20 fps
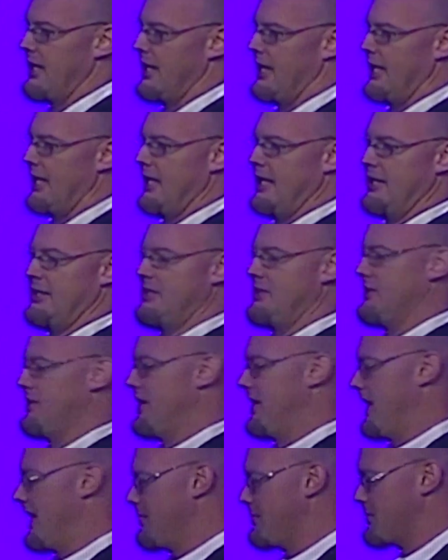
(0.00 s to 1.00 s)
They're
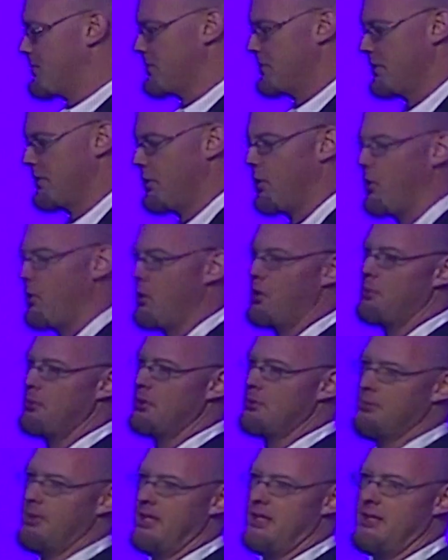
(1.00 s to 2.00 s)
absolutely horrible at
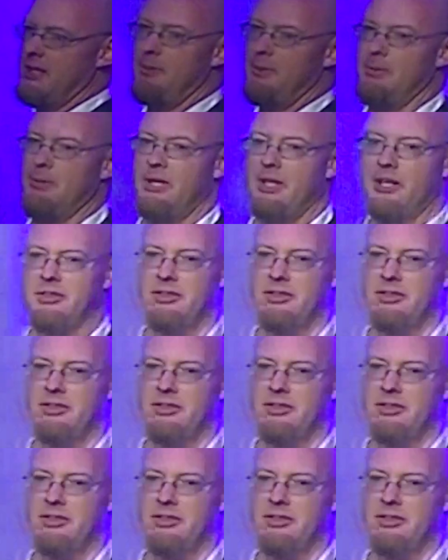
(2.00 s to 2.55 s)
making people healthy.